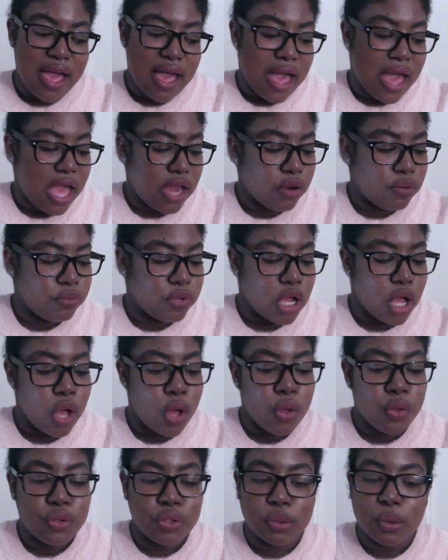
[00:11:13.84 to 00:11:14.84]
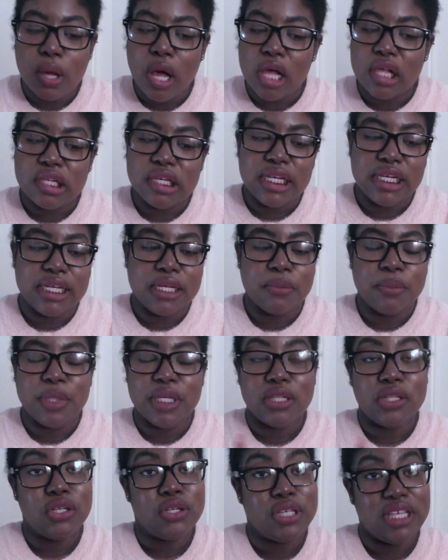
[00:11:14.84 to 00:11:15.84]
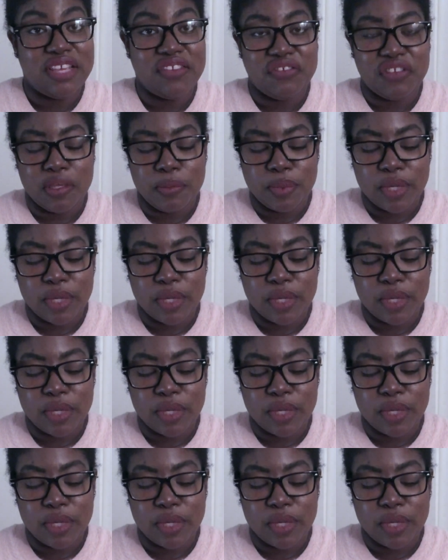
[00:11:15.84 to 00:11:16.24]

I don't know, the quality could be a little iffy,